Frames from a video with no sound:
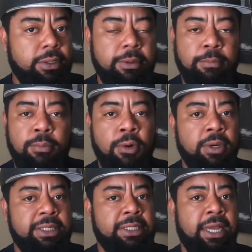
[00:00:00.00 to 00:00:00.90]
more
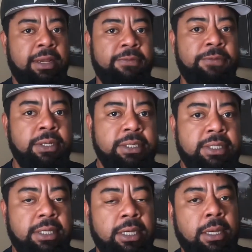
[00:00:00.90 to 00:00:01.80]
exciting footage to
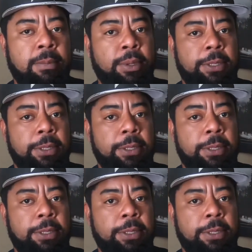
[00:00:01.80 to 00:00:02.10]
come,